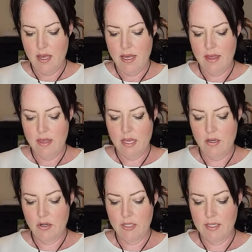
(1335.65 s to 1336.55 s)
And then
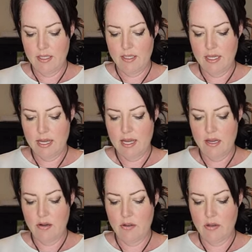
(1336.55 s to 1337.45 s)
you're just gonna tie
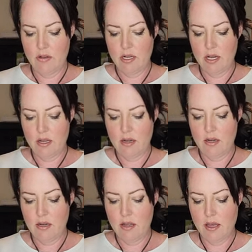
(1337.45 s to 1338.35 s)
your little knot
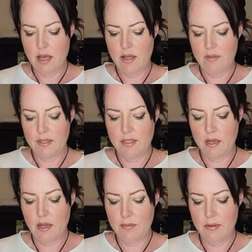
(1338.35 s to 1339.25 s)
at the
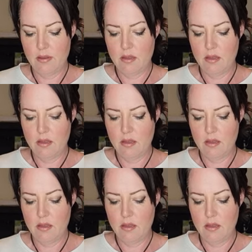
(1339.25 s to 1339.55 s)
top